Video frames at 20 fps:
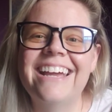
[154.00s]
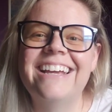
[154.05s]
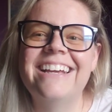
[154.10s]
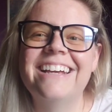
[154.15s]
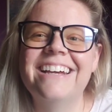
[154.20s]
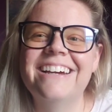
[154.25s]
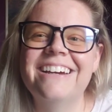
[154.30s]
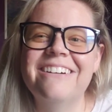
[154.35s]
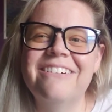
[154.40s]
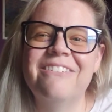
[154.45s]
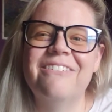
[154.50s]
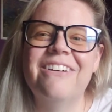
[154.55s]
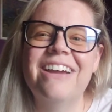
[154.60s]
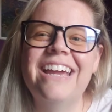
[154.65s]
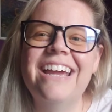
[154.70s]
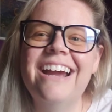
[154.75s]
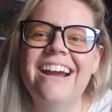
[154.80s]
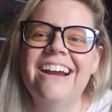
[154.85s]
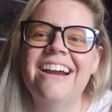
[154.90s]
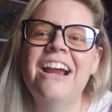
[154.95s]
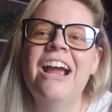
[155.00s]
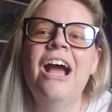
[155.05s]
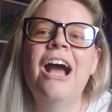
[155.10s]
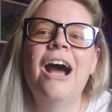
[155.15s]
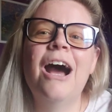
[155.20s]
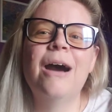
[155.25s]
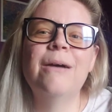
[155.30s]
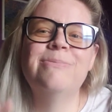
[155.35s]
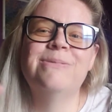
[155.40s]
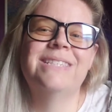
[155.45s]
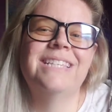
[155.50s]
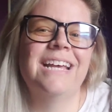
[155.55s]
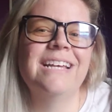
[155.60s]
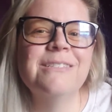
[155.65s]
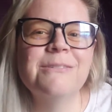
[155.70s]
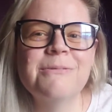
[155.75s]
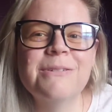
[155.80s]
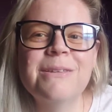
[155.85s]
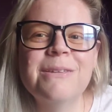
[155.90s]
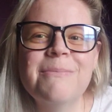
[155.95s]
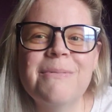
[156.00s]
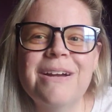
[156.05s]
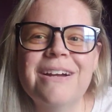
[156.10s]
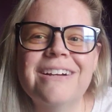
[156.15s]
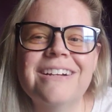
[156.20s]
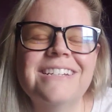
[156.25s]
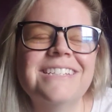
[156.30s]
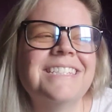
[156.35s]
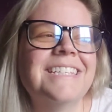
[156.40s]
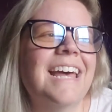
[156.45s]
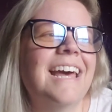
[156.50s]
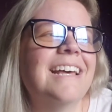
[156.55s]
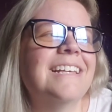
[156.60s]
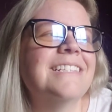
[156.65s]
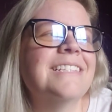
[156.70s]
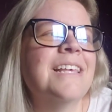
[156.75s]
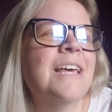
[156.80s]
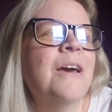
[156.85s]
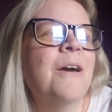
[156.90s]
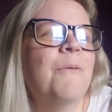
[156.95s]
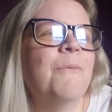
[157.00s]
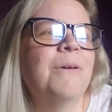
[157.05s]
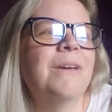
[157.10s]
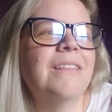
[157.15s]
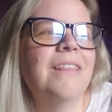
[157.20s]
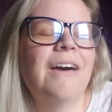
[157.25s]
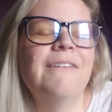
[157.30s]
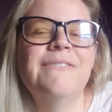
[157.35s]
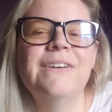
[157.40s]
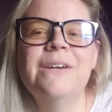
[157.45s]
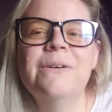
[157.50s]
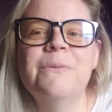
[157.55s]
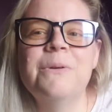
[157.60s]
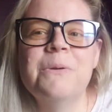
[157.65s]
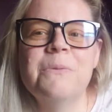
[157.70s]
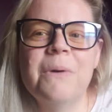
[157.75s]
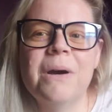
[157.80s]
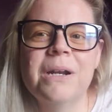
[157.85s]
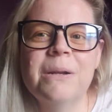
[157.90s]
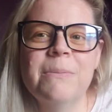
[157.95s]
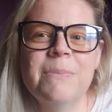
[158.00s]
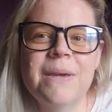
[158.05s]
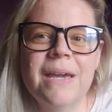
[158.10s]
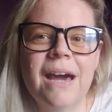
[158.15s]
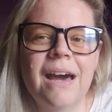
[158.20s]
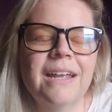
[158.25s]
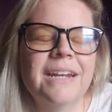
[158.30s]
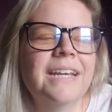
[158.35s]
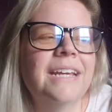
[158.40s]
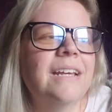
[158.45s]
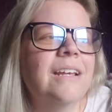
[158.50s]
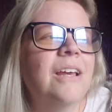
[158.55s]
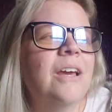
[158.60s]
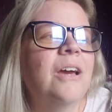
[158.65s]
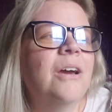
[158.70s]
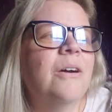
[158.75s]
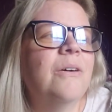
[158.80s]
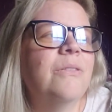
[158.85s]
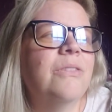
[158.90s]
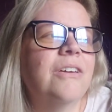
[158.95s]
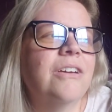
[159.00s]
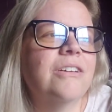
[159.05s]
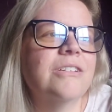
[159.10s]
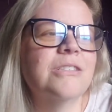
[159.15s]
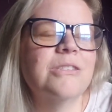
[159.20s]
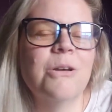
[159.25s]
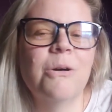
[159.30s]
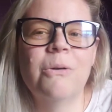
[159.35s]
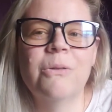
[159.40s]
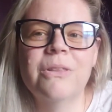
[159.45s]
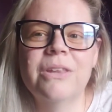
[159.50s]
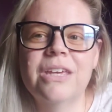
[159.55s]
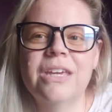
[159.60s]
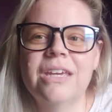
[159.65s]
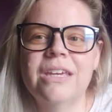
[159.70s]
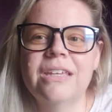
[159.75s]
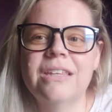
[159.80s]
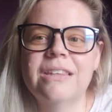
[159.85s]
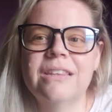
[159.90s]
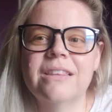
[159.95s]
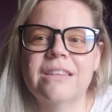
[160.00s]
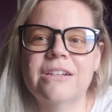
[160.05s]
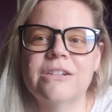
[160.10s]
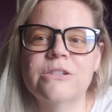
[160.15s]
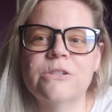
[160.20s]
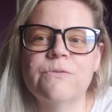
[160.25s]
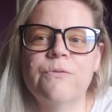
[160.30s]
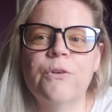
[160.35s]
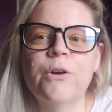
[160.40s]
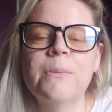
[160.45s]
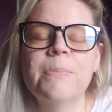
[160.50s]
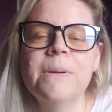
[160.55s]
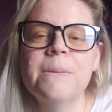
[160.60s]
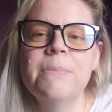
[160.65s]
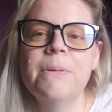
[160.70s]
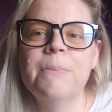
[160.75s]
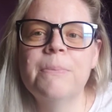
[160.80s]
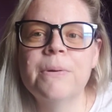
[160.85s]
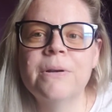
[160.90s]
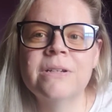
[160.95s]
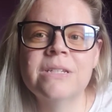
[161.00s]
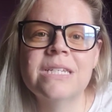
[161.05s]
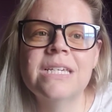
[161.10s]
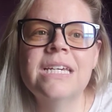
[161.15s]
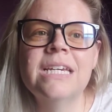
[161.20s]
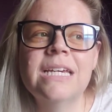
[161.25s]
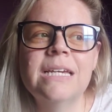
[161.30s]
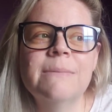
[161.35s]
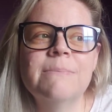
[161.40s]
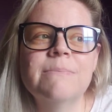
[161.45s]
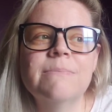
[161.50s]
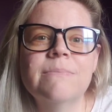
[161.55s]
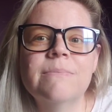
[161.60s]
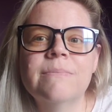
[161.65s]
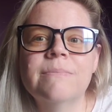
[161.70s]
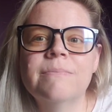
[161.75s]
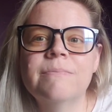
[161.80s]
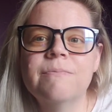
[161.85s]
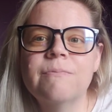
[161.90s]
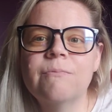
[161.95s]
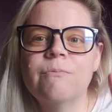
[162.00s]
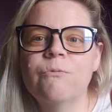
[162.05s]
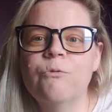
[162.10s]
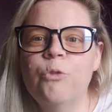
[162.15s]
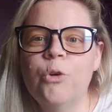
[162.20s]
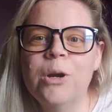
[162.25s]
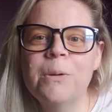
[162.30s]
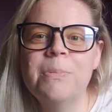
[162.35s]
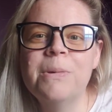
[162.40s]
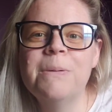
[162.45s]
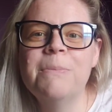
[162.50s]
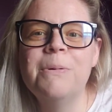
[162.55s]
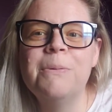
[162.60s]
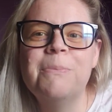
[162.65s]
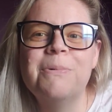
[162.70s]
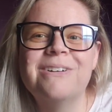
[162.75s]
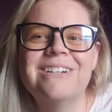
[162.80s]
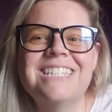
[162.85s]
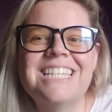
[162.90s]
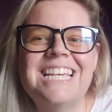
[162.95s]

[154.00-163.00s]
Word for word: like we are obsessed with america says we love it we want to be on it there's only there's four people per team four people per